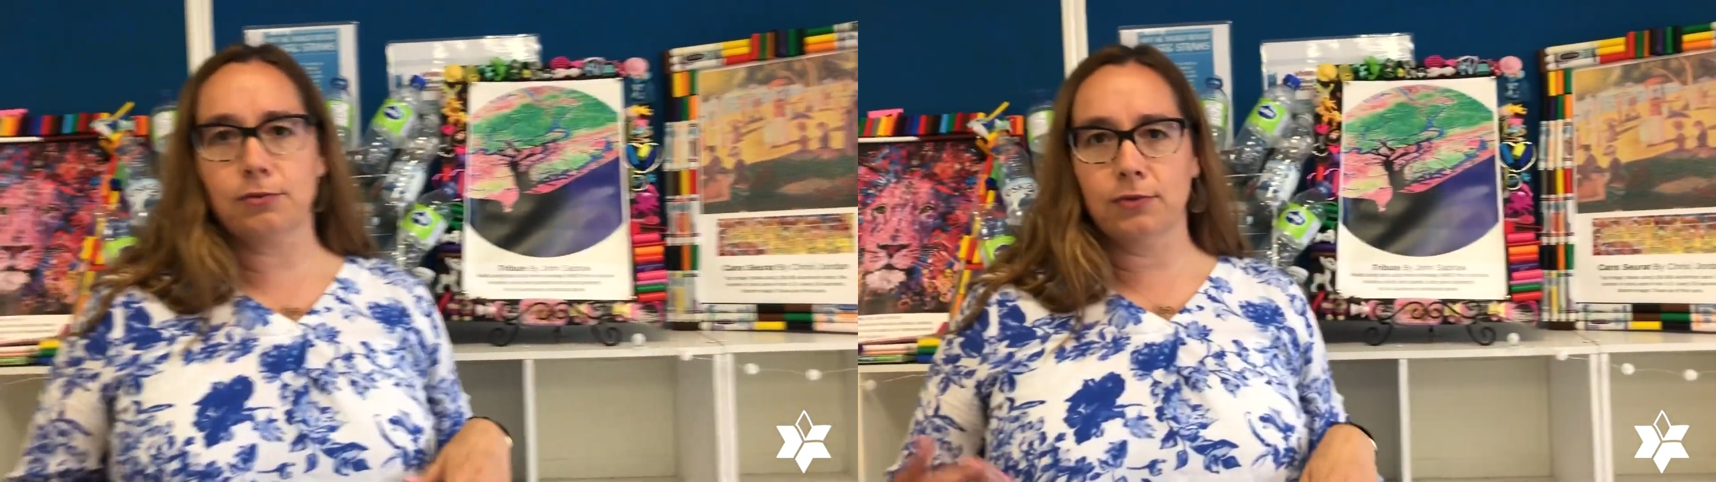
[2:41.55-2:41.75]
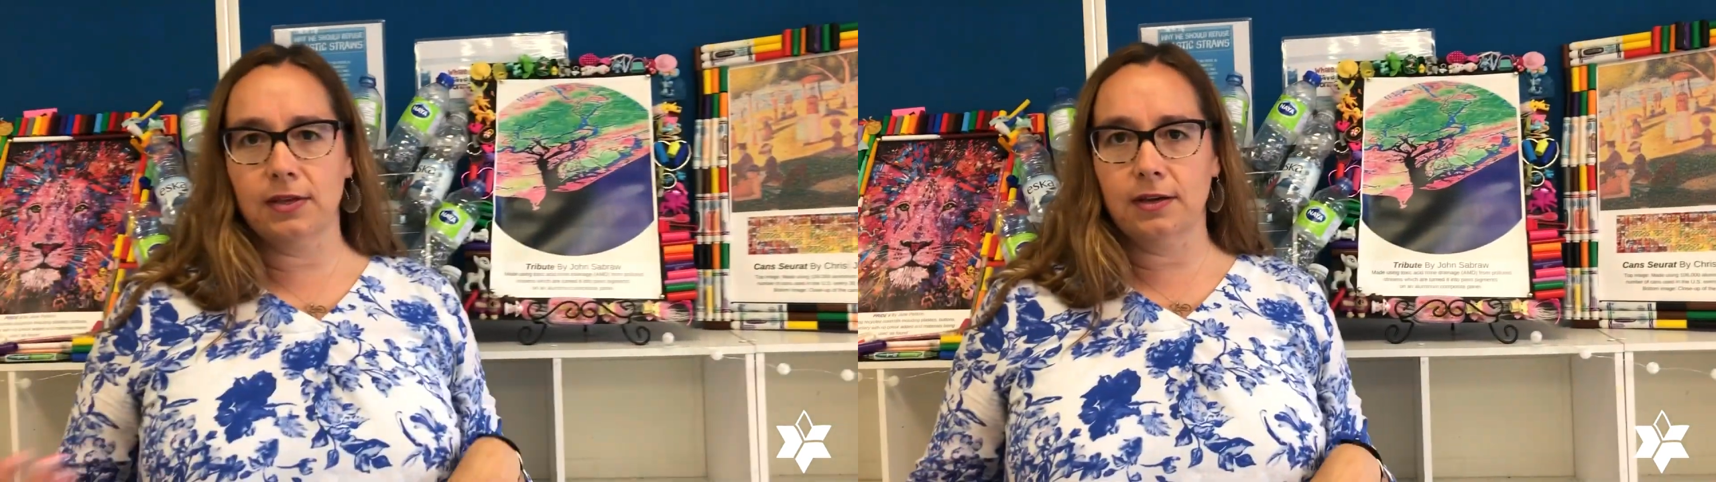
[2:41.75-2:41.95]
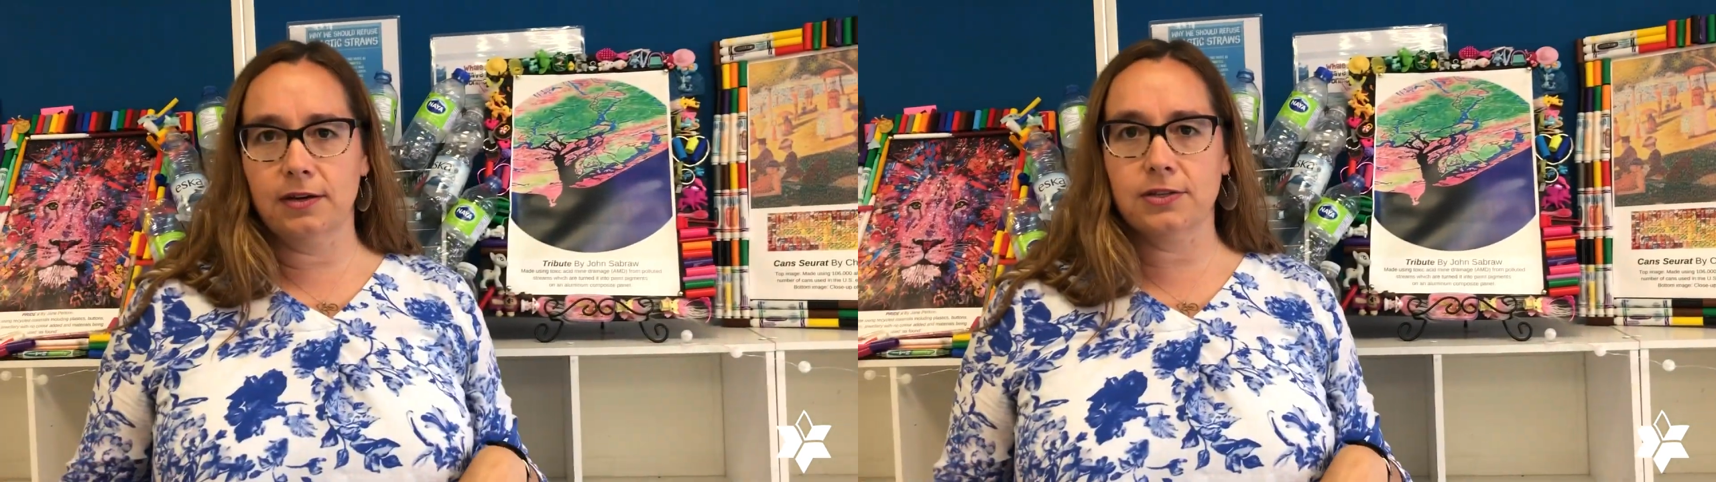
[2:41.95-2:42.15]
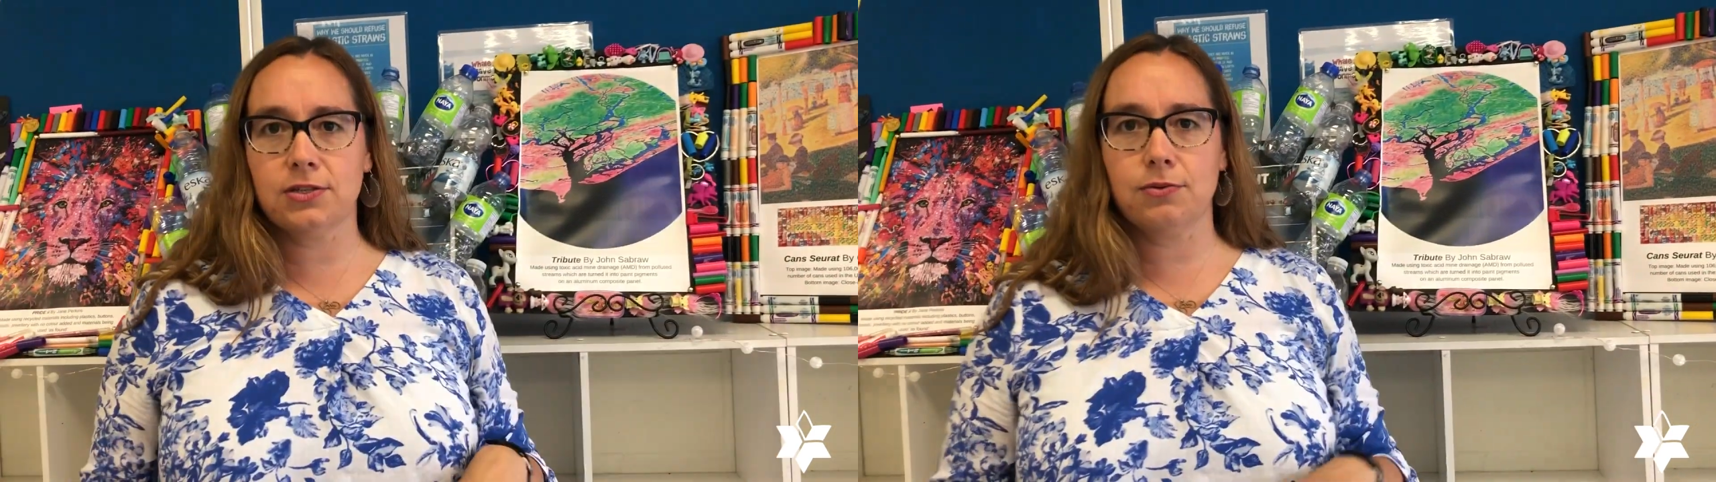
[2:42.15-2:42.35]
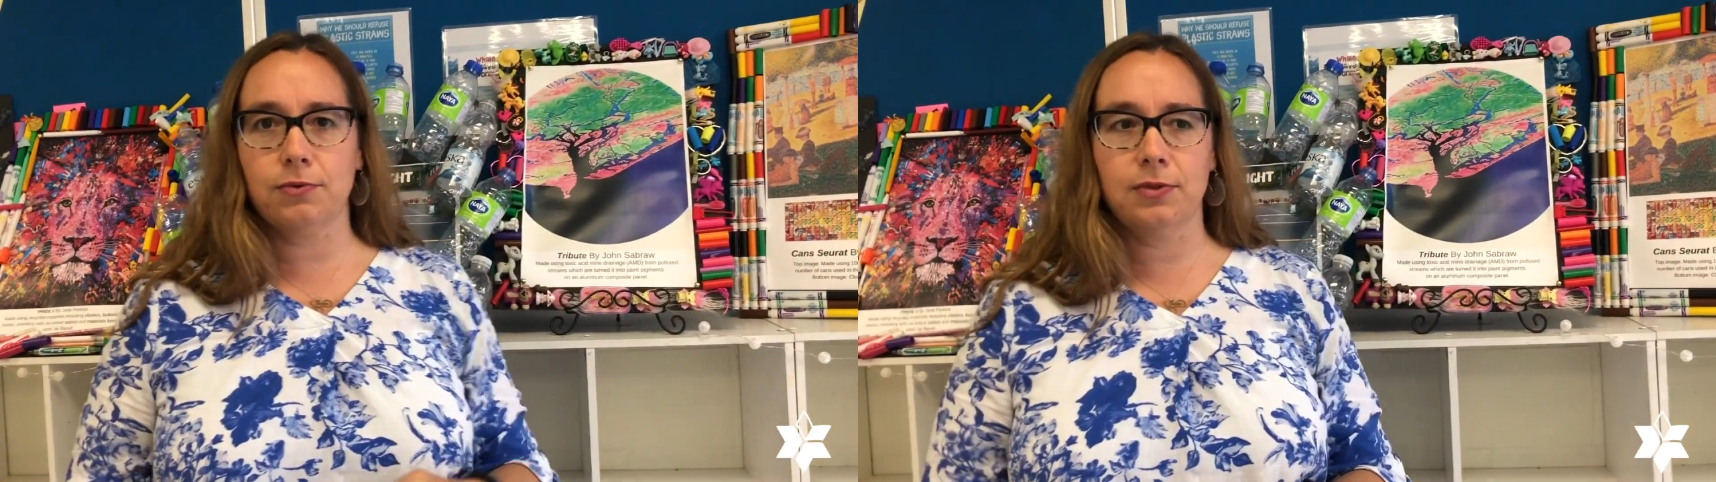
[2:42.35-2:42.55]
through the
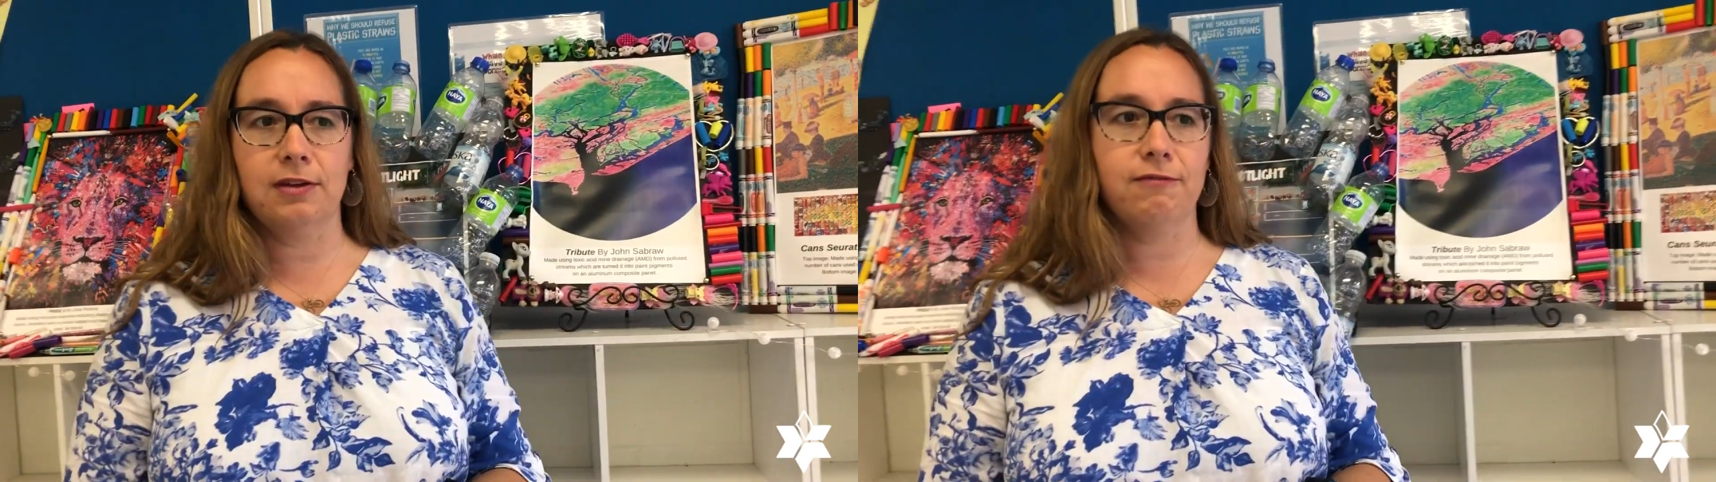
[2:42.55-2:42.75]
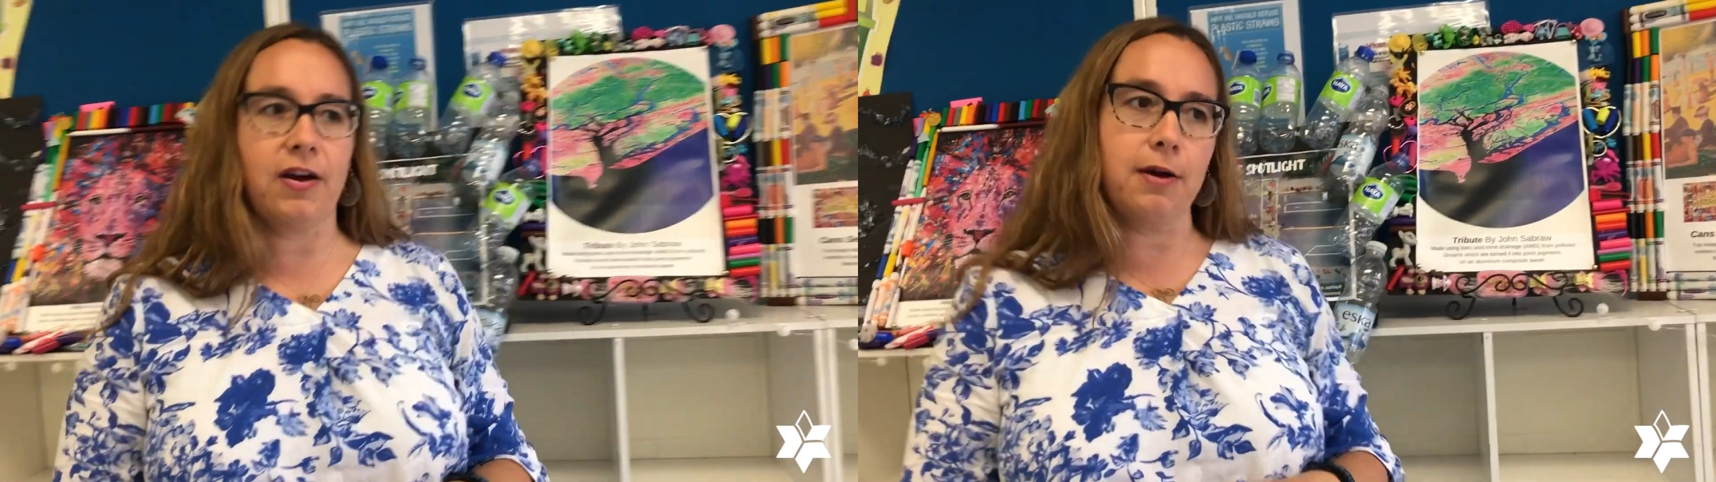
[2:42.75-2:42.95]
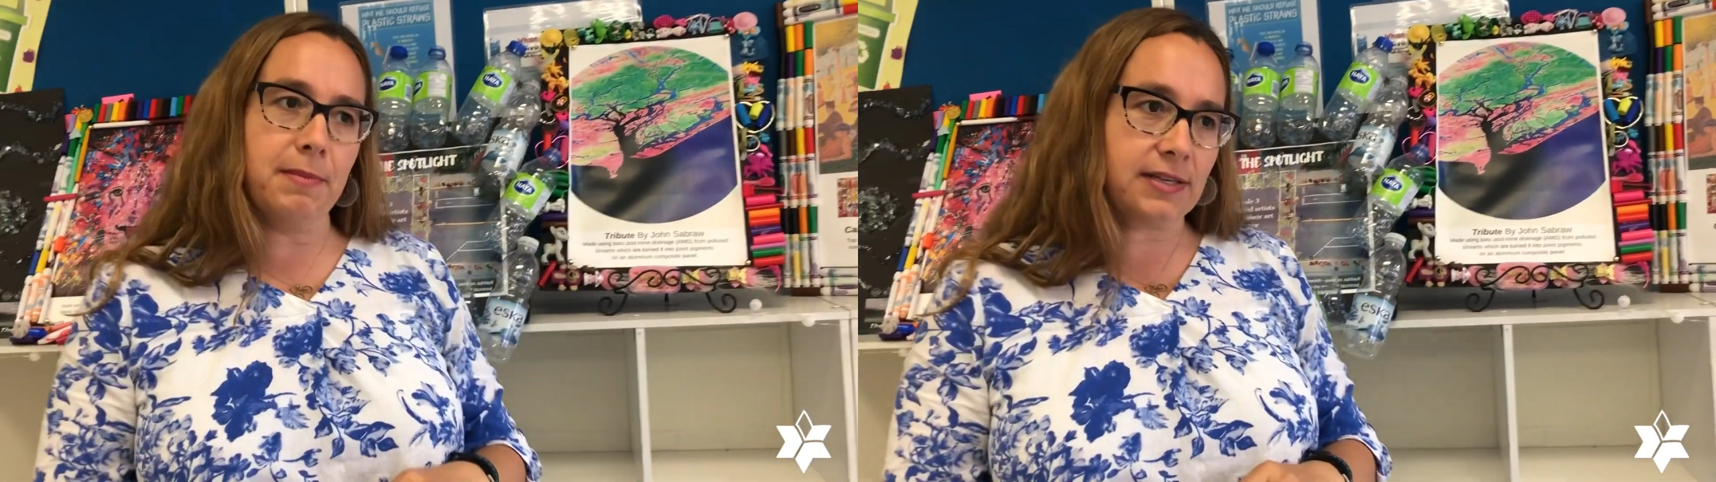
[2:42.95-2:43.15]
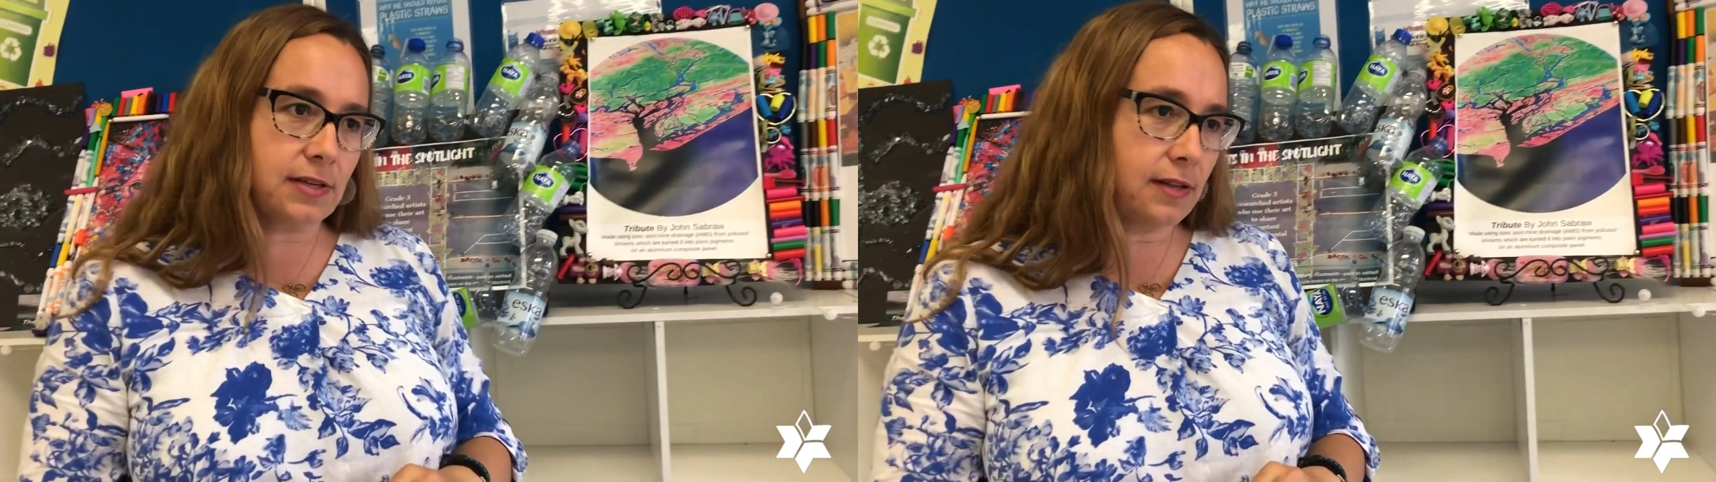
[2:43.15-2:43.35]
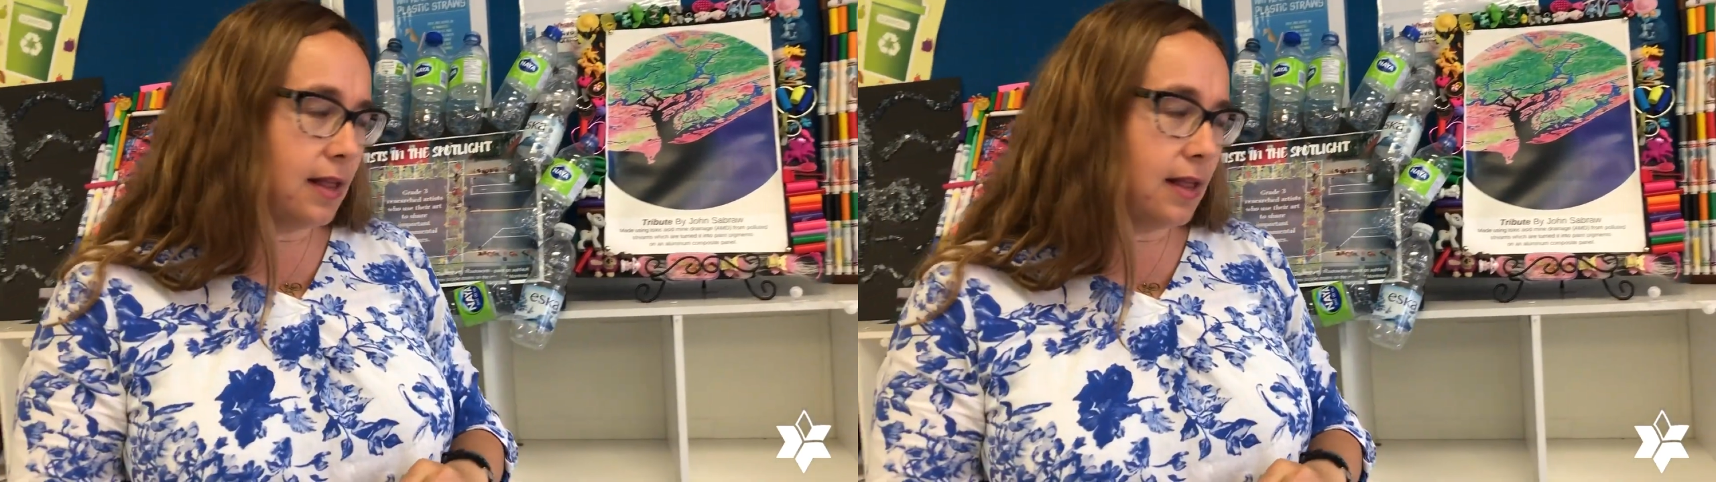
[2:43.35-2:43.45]
years through the Environmental